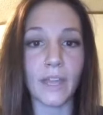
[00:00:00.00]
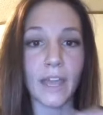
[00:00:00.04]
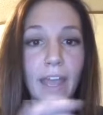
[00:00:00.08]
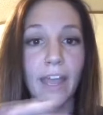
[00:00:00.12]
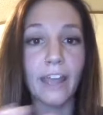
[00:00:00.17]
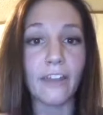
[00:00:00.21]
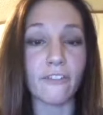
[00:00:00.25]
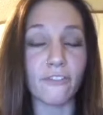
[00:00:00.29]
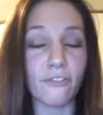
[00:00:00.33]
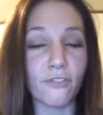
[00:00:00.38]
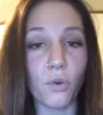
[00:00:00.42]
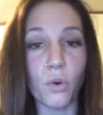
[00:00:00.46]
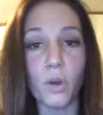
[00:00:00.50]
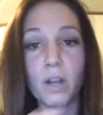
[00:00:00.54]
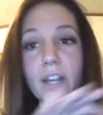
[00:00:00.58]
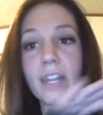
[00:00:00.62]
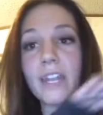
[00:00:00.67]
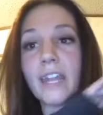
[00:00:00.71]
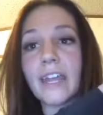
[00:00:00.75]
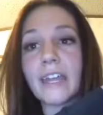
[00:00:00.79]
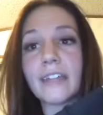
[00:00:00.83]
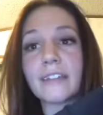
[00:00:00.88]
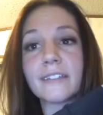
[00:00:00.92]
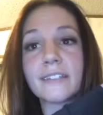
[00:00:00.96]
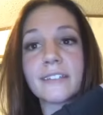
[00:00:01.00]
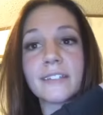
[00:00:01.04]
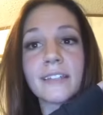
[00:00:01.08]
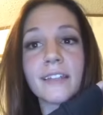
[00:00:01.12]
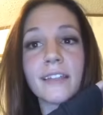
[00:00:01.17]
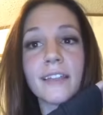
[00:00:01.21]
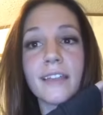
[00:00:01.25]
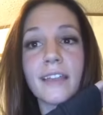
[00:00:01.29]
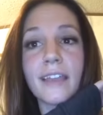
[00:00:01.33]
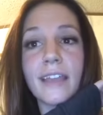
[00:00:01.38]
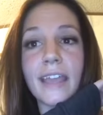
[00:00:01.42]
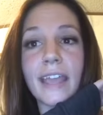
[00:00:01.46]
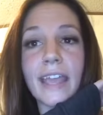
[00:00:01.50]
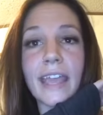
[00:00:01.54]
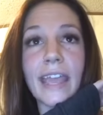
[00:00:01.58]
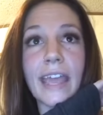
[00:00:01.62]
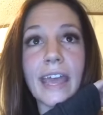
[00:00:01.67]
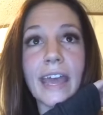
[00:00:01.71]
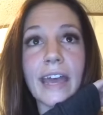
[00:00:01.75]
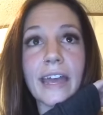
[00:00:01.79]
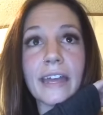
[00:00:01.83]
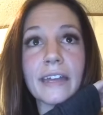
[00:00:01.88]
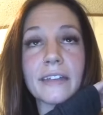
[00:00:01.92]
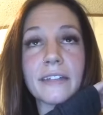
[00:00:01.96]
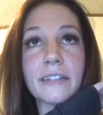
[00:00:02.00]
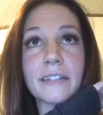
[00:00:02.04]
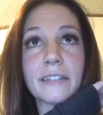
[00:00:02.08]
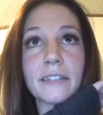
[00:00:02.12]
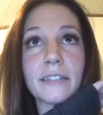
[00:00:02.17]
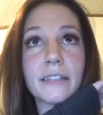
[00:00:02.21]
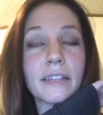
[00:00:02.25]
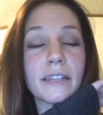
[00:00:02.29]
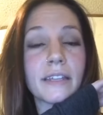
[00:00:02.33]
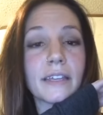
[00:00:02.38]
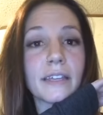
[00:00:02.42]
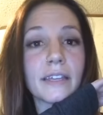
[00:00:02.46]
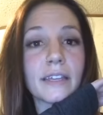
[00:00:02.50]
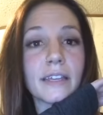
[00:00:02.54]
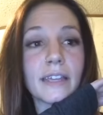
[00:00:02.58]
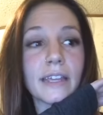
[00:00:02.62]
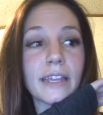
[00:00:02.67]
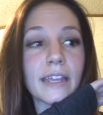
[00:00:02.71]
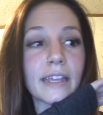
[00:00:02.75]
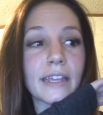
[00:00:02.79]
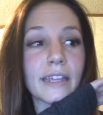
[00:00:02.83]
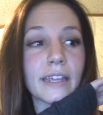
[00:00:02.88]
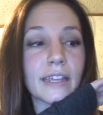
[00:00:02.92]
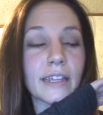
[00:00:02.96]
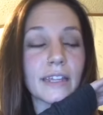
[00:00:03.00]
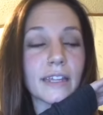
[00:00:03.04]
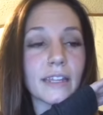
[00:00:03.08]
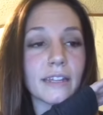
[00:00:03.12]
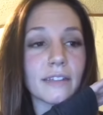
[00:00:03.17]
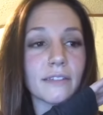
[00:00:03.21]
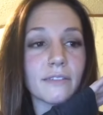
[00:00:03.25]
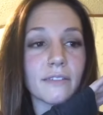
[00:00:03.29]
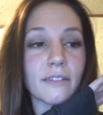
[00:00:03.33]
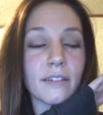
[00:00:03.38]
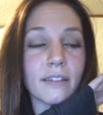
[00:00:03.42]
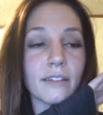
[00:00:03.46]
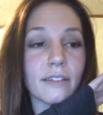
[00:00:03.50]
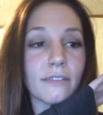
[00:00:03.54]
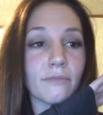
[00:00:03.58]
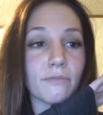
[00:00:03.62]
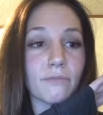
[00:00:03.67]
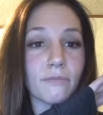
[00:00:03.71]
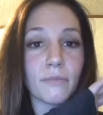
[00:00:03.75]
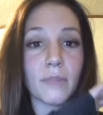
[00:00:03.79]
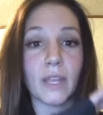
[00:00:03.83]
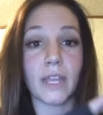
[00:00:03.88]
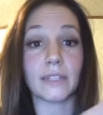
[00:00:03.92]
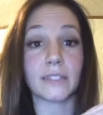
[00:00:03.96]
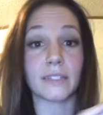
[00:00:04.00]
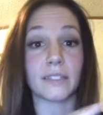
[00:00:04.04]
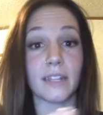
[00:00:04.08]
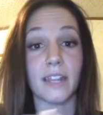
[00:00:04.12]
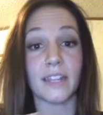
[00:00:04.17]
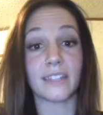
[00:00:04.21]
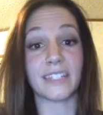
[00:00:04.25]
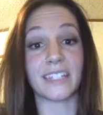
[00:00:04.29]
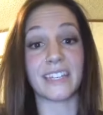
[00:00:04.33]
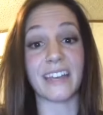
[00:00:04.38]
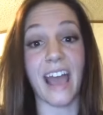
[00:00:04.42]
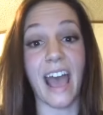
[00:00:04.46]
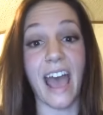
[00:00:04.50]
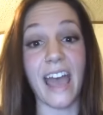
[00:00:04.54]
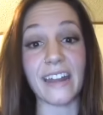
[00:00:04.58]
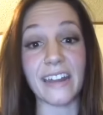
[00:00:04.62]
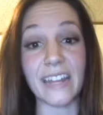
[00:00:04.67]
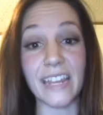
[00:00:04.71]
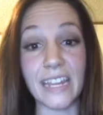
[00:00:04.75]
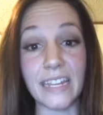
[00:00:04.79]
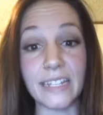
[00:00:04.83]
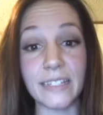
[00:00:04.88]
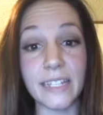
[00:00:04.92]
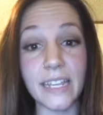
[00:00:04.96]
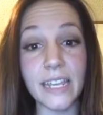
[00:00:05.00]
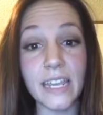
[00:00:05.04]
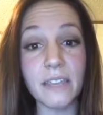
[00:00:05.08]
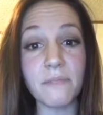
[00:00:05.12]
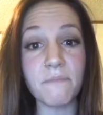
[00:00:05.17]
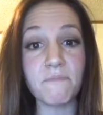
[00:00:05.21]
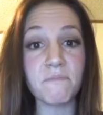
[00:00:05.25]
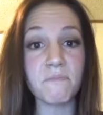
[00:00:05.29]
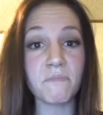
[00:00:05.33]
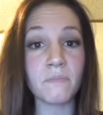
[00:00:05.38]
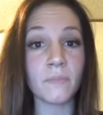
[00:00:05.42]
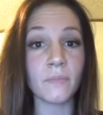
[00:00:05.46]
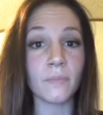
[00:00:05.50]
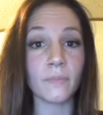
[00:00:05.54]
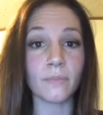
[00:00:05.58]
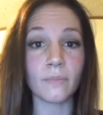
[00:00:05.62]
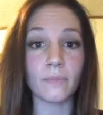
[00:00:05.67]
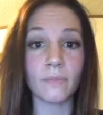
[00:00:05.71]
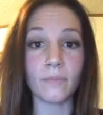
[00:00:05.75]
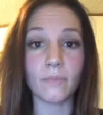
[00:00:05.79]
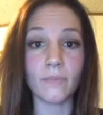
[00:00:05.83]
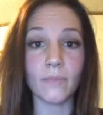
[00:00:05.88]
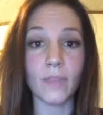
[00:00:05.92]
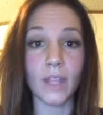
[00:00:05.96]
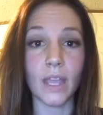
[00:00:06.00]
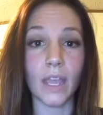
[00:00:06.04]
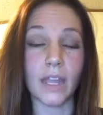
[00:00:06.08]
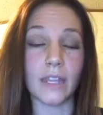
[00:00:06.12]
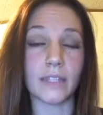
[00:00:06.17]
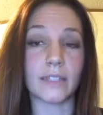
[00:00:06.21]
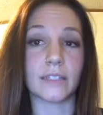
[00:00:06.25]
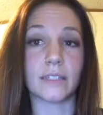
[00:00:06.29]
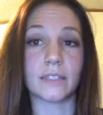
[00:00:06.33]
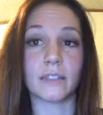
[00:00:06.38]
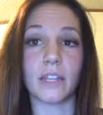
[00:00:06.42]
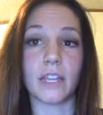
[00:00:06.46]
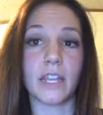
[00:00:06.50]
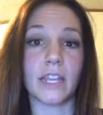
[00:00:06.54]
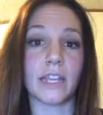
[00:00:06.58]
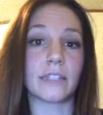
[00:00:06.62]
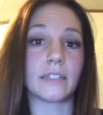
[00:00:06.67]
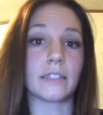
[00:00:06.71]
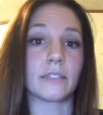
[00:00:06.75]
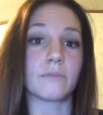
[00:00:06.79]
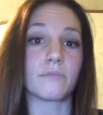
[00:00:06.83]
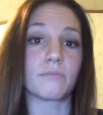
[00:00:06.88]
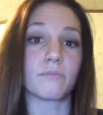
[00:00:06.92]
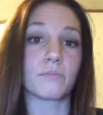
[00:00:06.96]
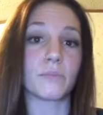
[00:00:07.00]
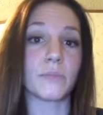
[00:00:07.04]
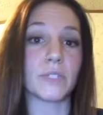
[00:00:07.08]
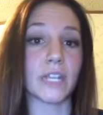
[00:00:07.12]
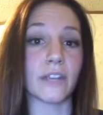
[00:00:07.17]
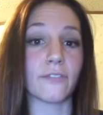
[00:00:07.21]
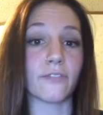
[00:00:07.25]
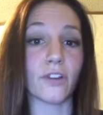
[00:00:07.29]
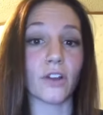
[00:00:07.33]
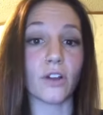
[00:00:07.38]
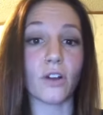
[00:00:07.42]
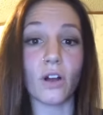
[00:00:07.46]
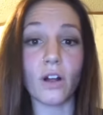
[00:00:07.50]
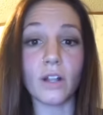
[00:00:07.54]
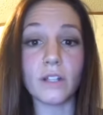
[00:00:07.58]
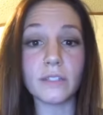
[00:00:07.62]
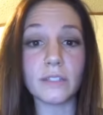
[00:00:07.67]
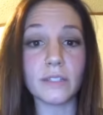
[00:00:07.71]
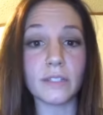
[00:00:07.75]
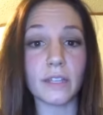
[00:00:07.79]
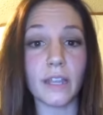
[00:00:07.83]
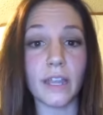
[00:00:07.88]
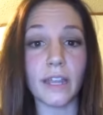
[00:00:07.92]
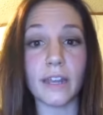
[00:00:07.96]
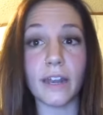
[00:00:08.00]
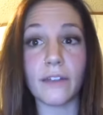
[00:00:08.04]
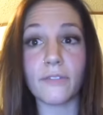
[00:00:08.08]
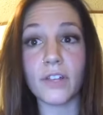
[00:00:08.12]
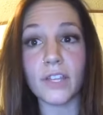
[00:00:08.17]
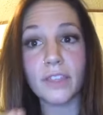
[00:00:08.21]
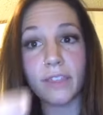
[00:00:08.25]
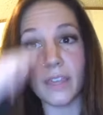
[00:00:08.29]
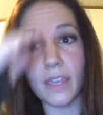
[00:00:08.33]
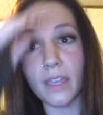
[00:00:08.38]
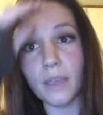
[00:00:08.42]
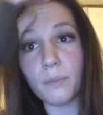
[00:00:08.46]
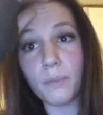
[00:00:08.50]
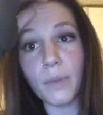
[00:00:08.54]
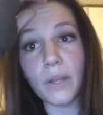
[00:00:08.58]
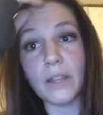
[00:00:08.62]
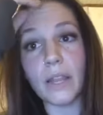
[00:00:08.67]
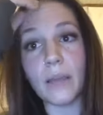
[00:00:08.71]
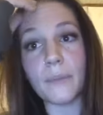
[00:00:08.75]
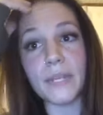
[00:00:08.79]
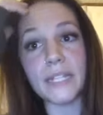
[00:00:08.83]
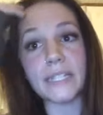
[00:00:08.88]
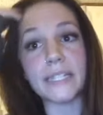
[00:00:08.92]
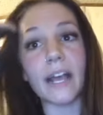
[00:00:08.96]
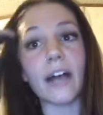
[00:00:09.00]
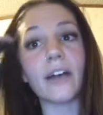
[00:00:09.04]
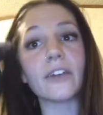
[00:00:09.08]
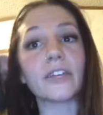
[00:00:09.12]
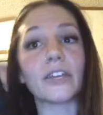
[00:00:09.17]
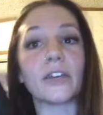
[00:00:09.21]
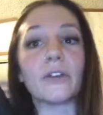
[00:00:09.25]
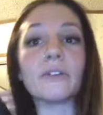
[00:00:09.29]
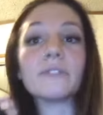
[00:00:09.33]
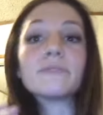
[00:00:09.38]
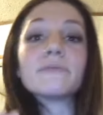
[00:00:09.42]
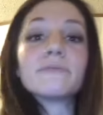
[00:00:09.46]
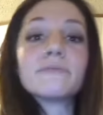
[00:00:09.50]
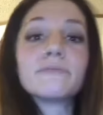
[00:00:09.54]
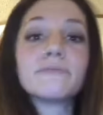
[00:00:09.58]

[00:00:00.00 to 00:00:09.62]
I have four kids, and it, it it's it's not easy. It's it's difficult and everything, but let me tell you.